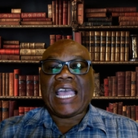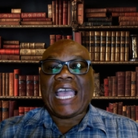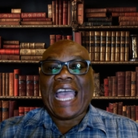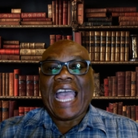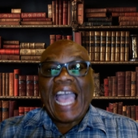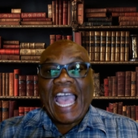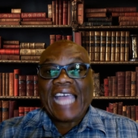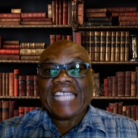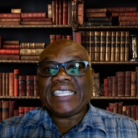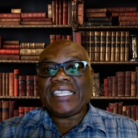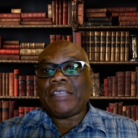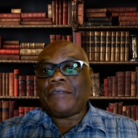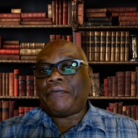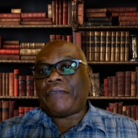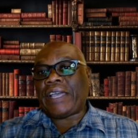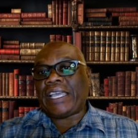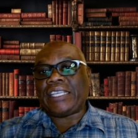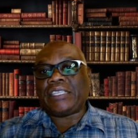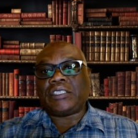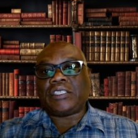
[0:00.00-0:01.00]
and a
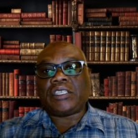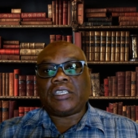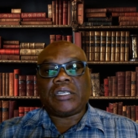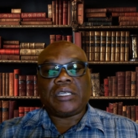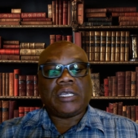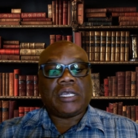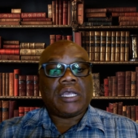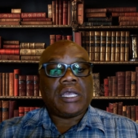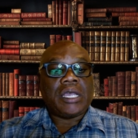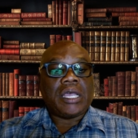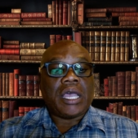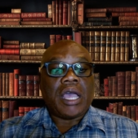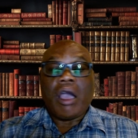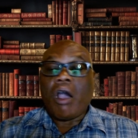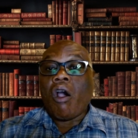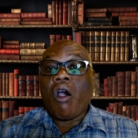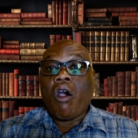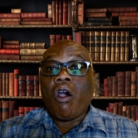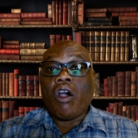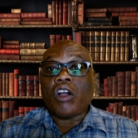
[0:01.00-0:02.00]
fine,
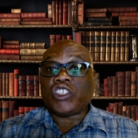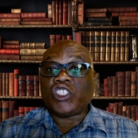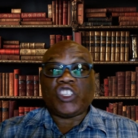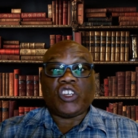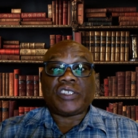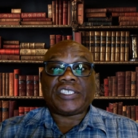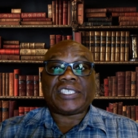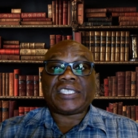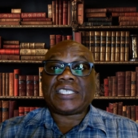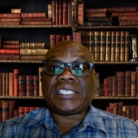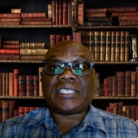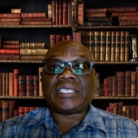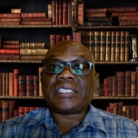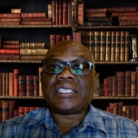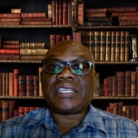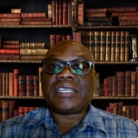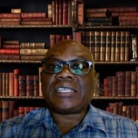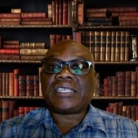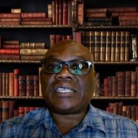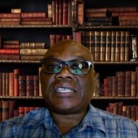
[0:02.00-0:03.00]
or just
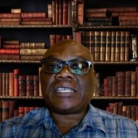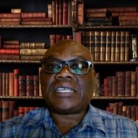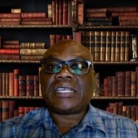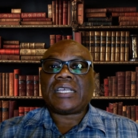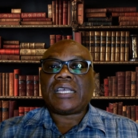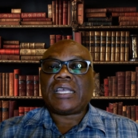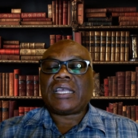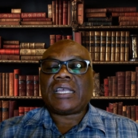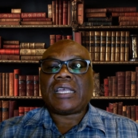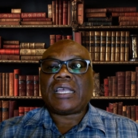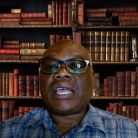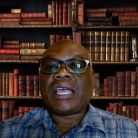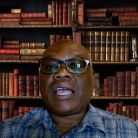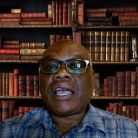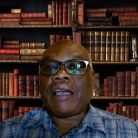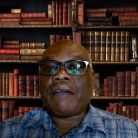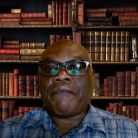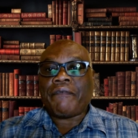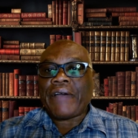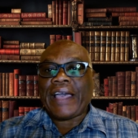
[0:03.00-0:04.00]
a
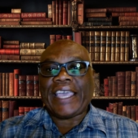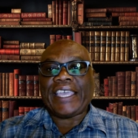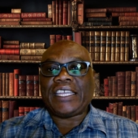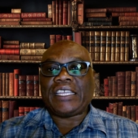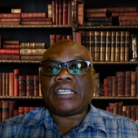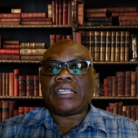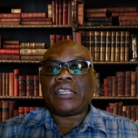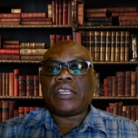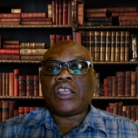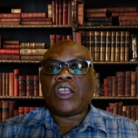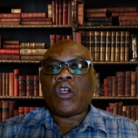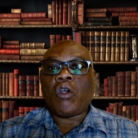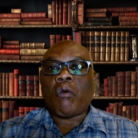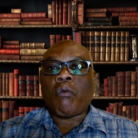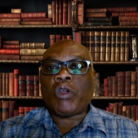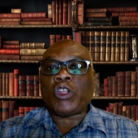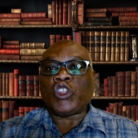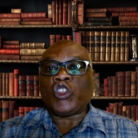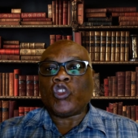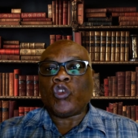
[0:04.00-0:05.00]
fine
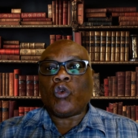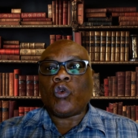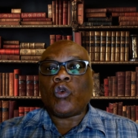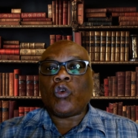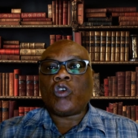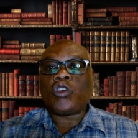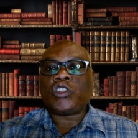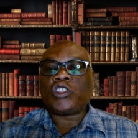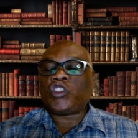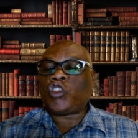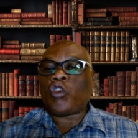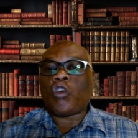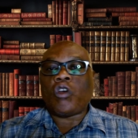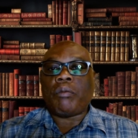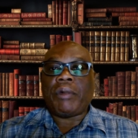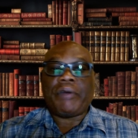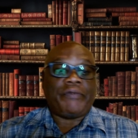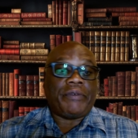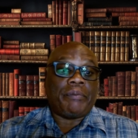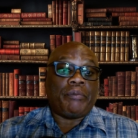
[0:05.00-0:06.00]
with no term
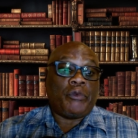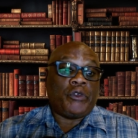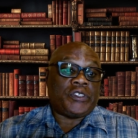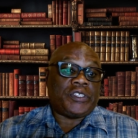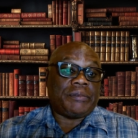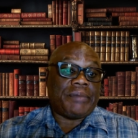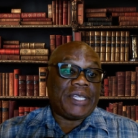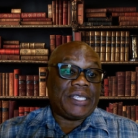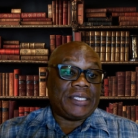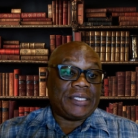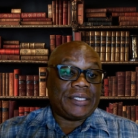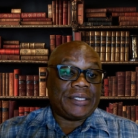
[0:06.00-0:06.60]
of imprisonment.